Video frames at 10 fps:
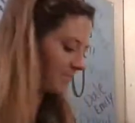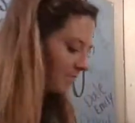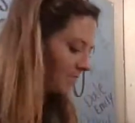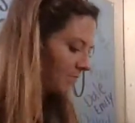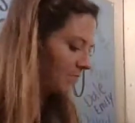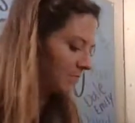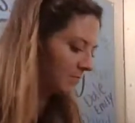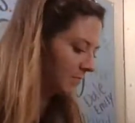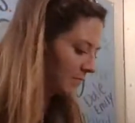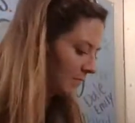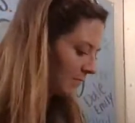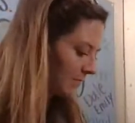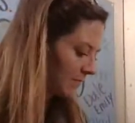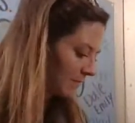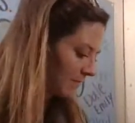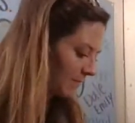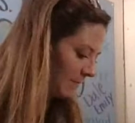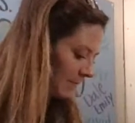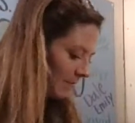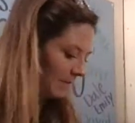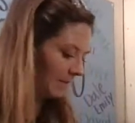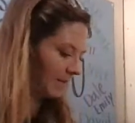(silence)